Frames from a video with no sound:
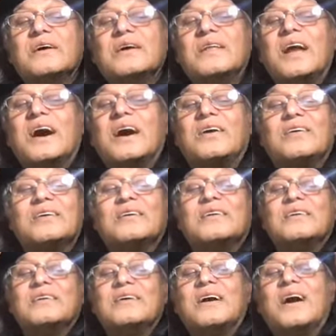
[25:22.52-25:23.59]
Now,
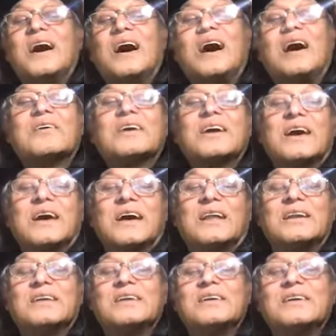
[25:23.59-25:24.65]
how
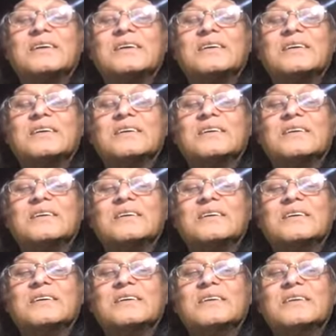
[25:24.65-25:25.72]
can
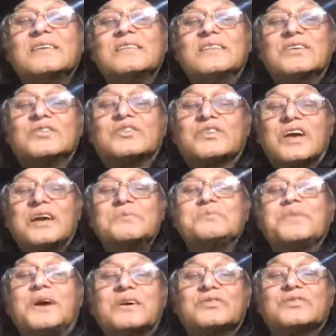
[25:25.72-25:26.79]
this same
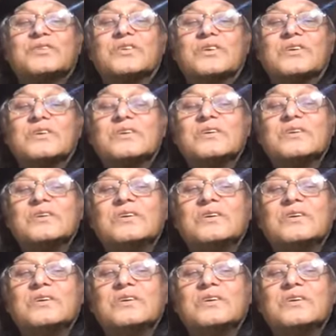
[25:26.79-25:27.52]
person